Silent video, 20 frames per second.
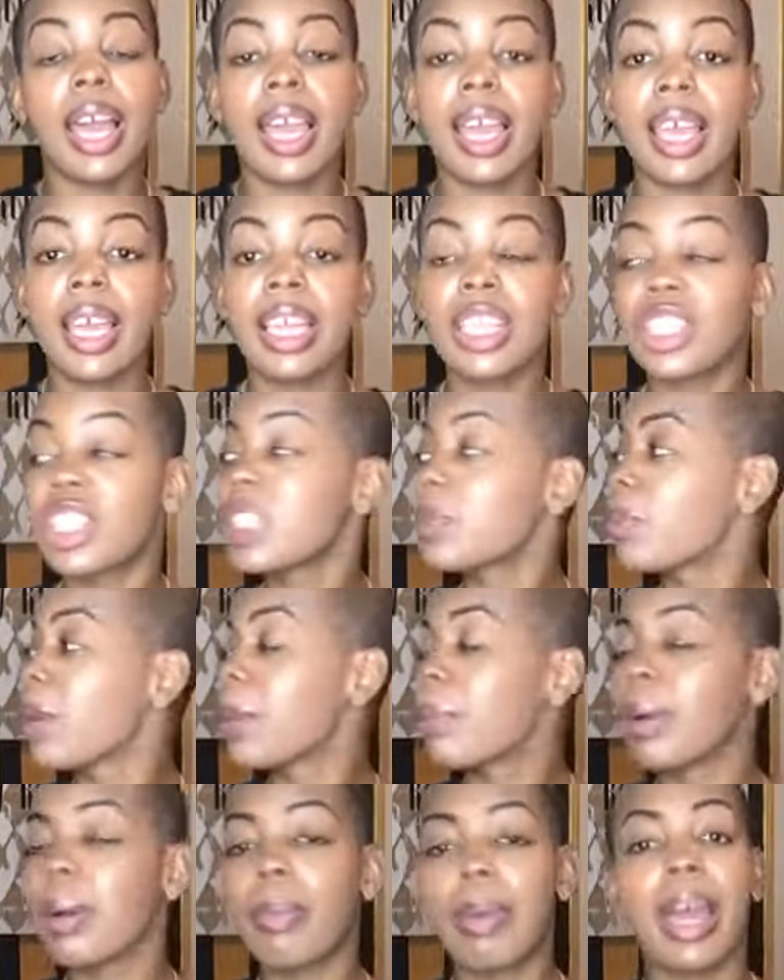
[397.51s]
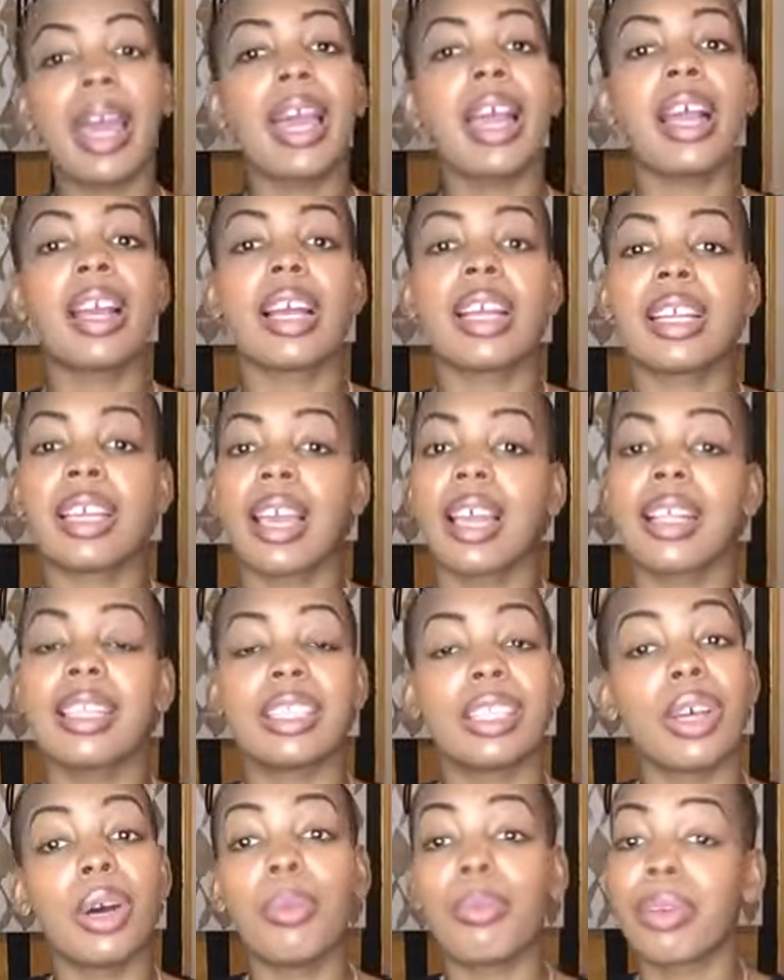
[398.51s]
And just be prepared.
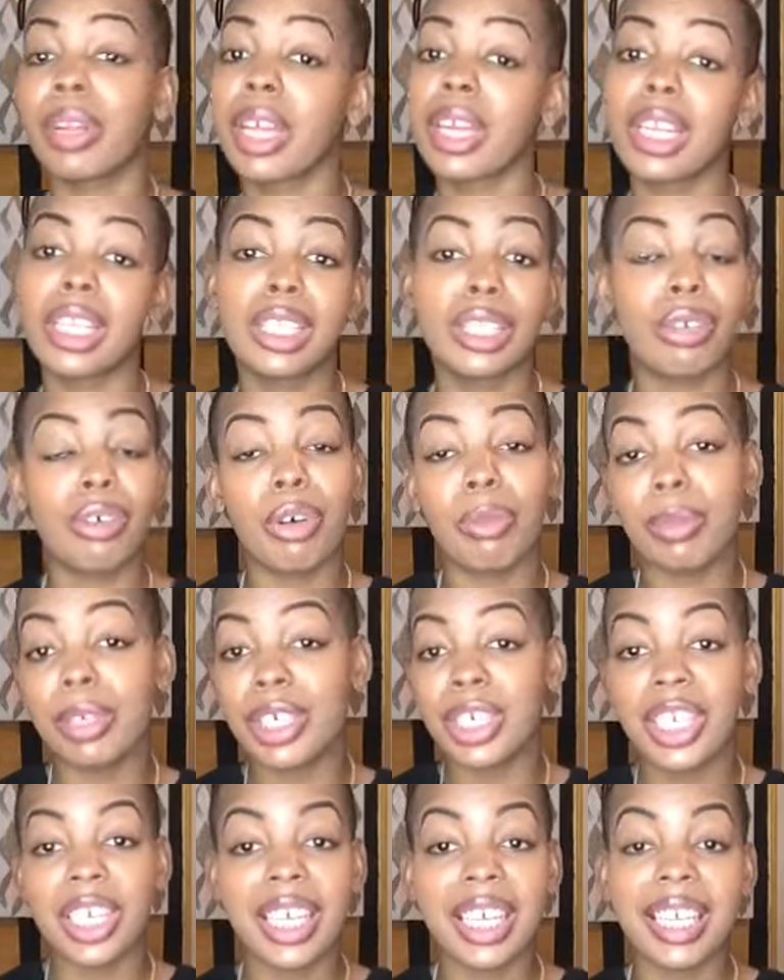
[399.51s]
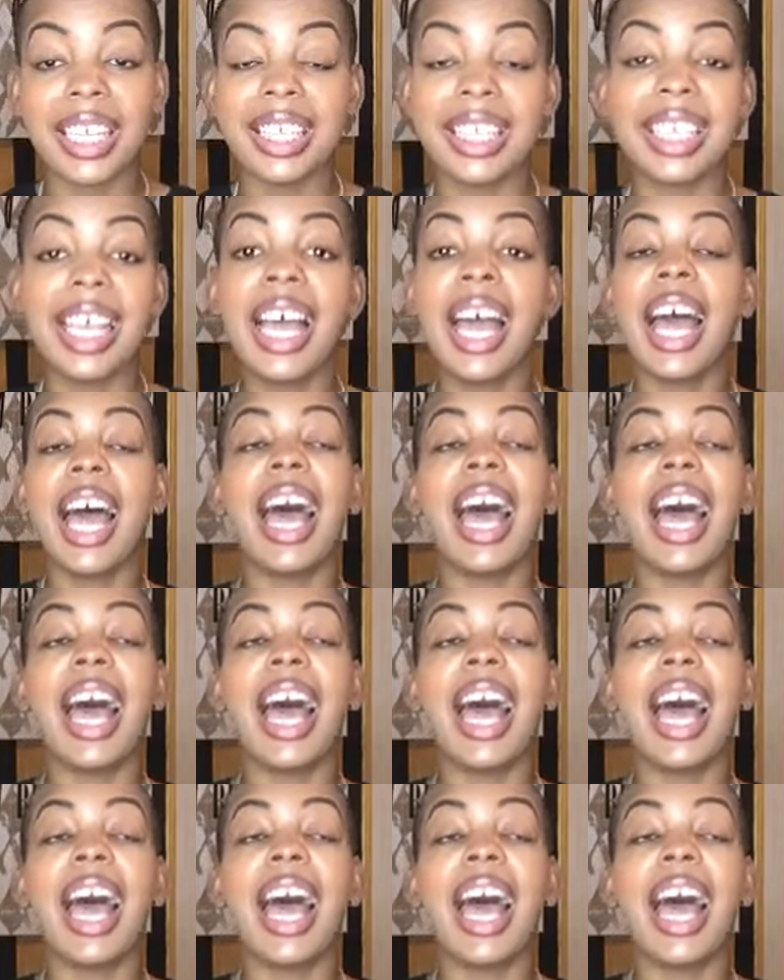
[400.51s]
Again, don't bring any sewing machines.